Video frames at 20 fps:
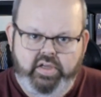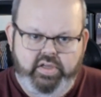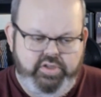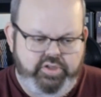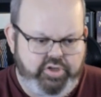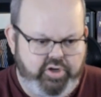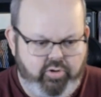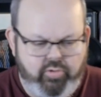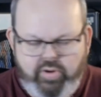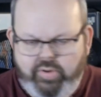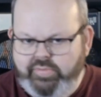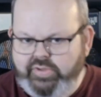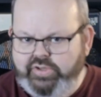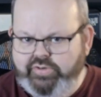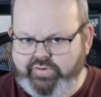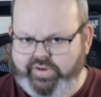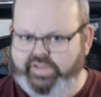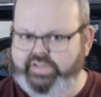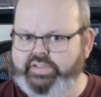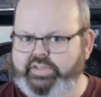You don't want to be
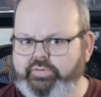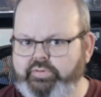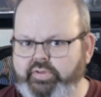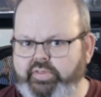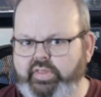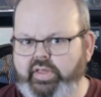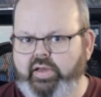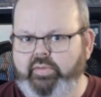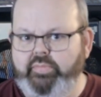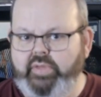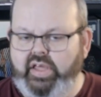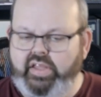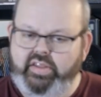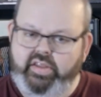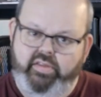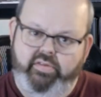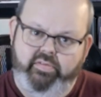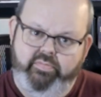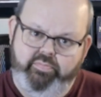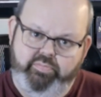crazy with them.
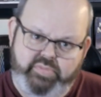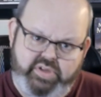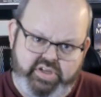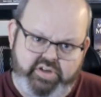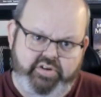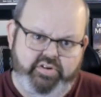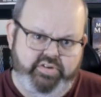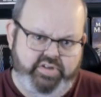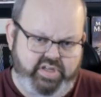And the Meteor